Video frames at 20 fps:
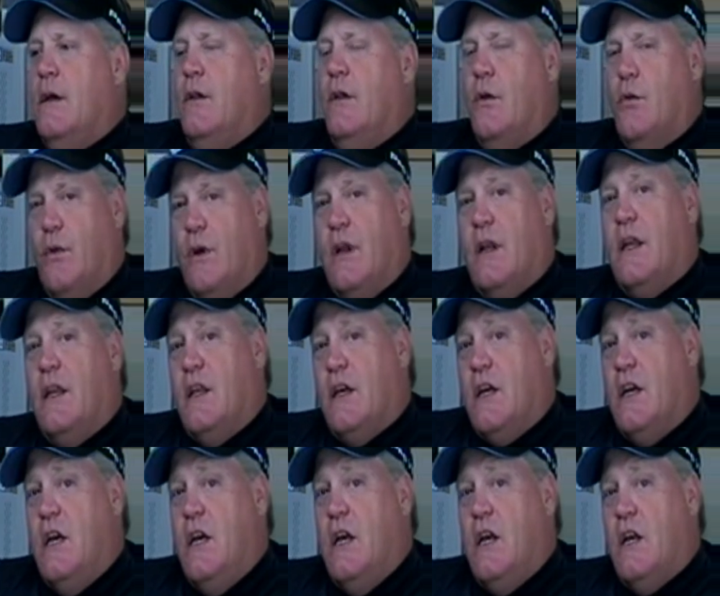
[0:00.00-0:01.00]
Really the
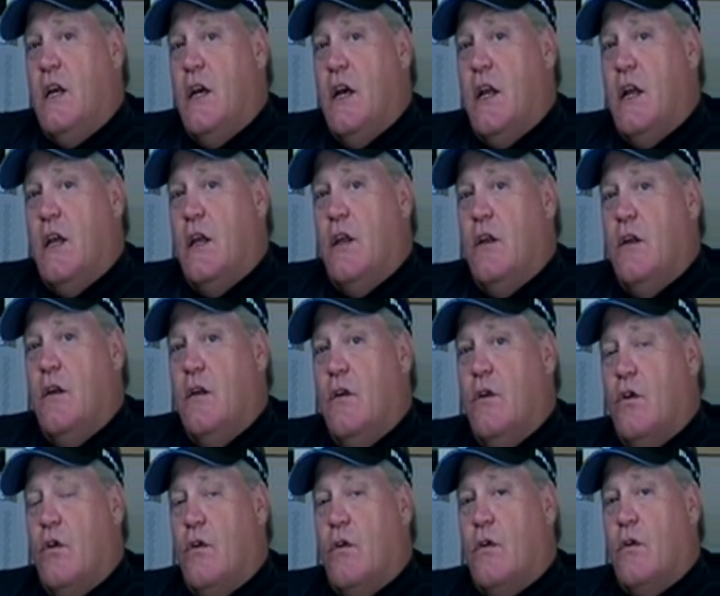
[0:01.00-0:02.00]
key to getting
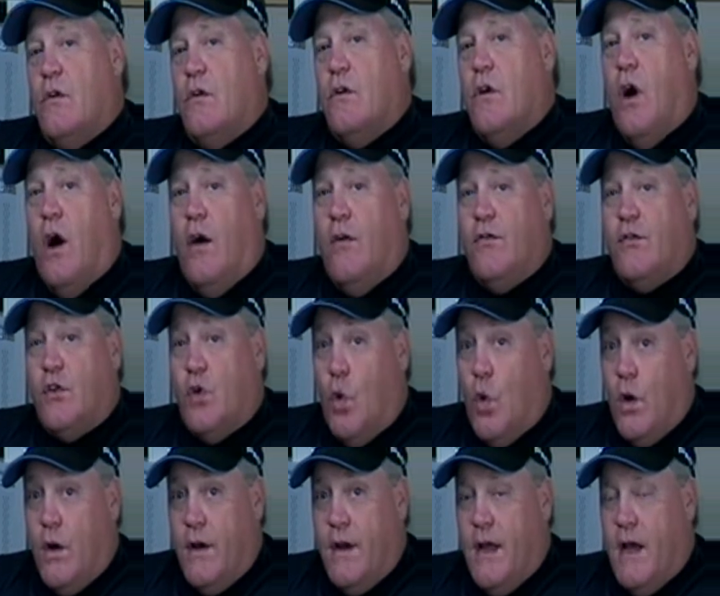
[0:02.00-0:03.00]
your golf
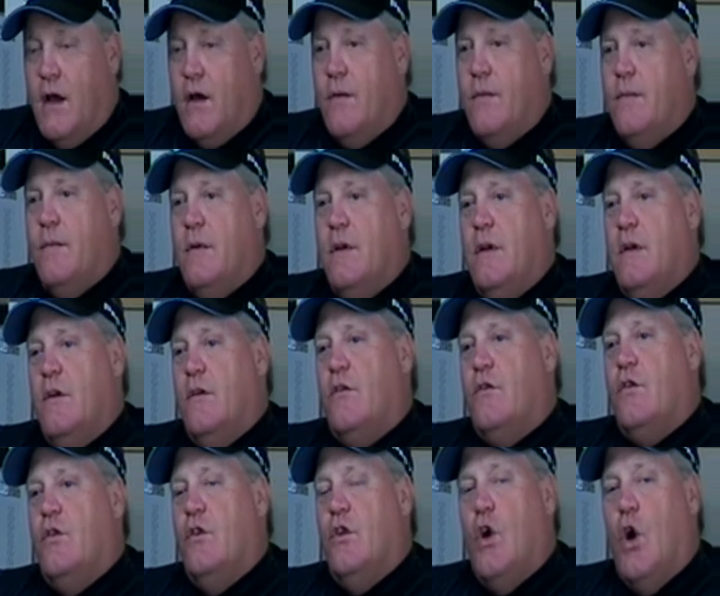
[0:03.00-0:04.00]
score down is
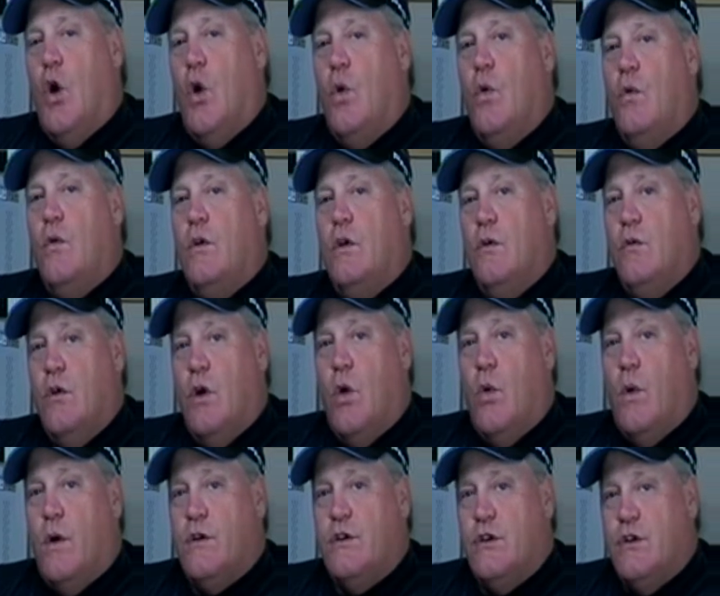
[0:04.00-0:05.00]
to know you know
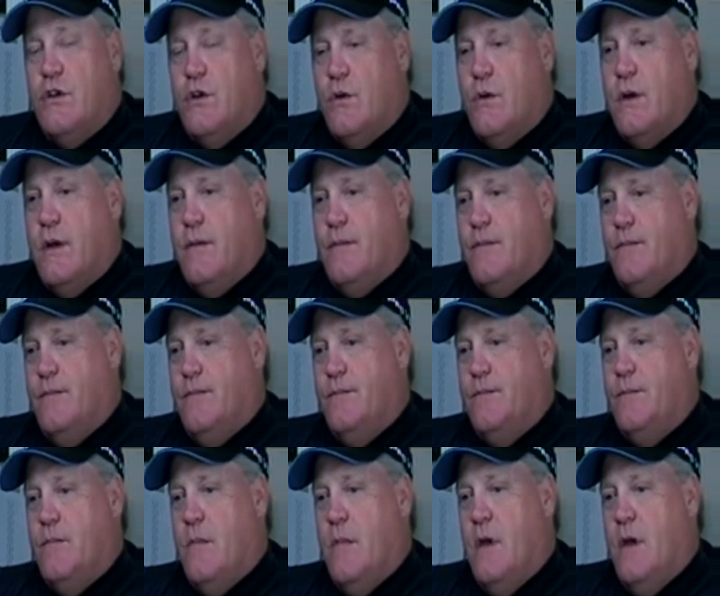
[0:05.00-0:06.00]
what you're doing.
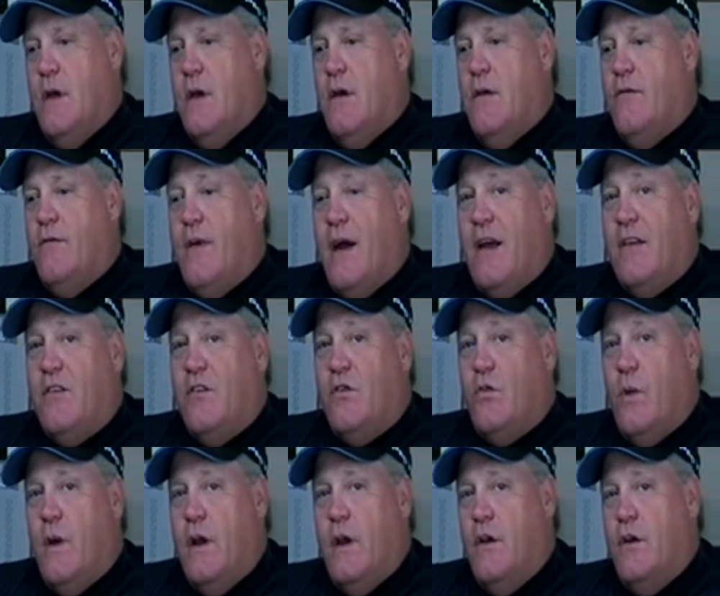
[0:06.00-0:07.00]

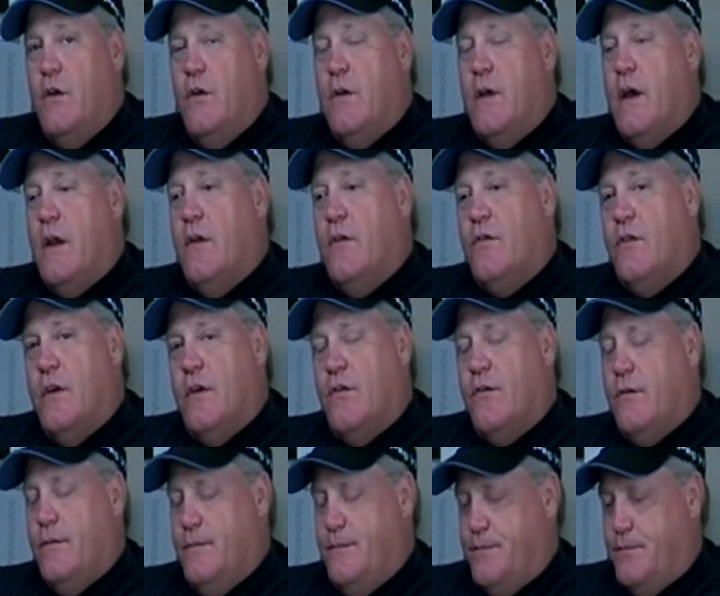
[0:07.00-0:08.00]
Fastest way to do that is this.